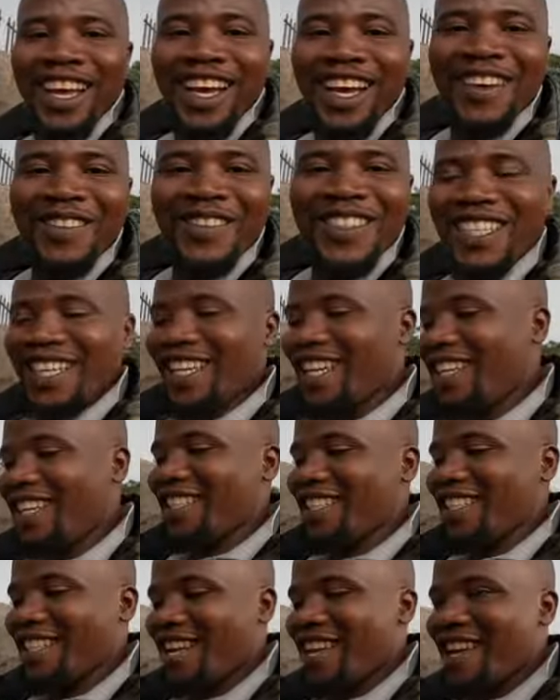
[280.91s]
I'm
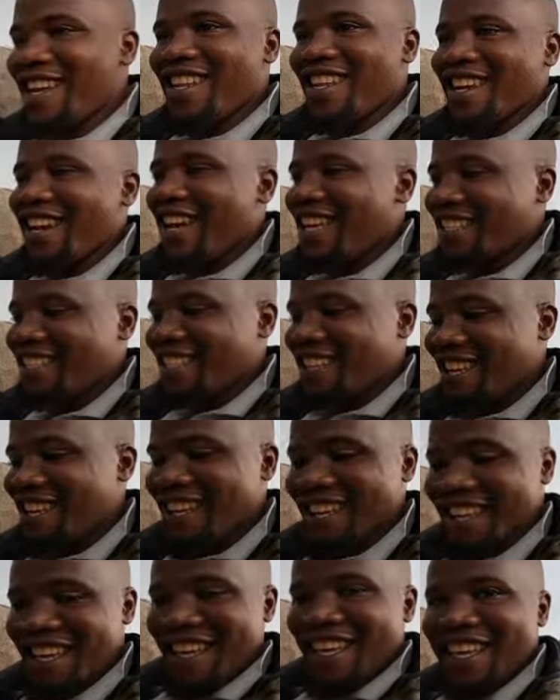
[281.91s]
tired, guys.
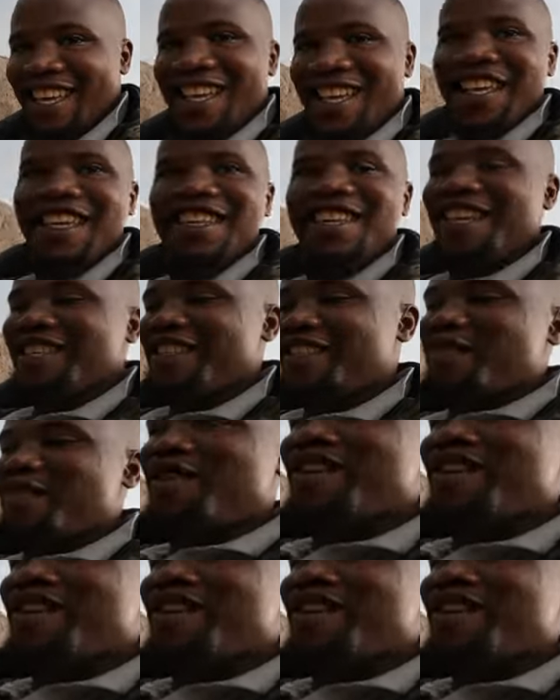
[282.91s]
Hey, just